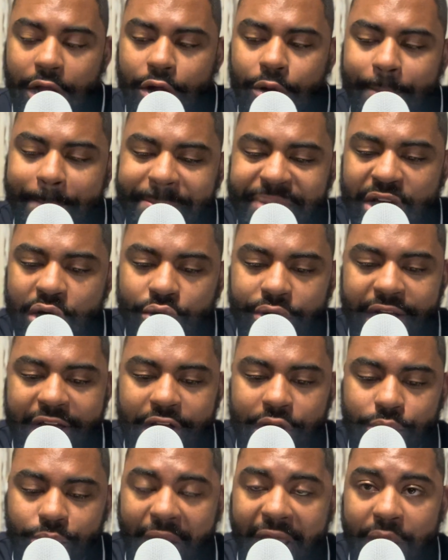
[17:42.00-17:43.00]
Build
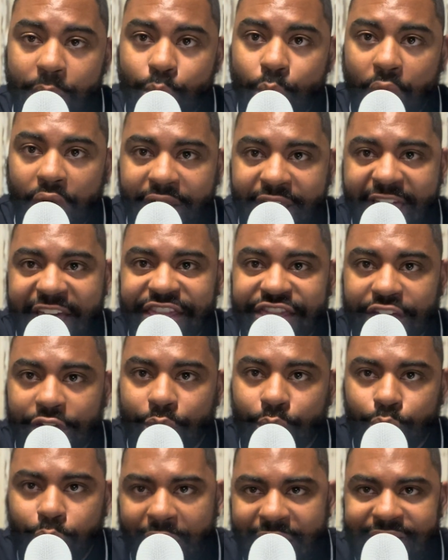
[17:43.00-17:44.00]
a great work
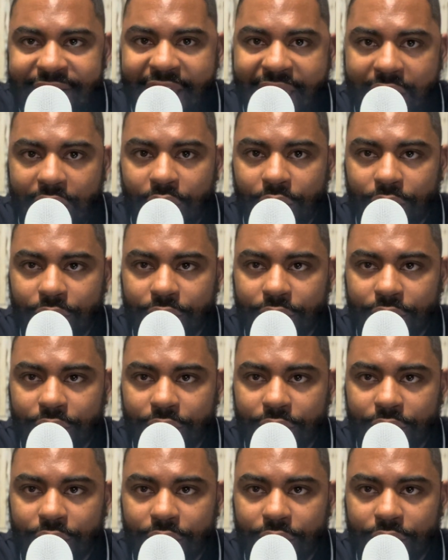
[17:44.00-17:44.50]
ethic right now.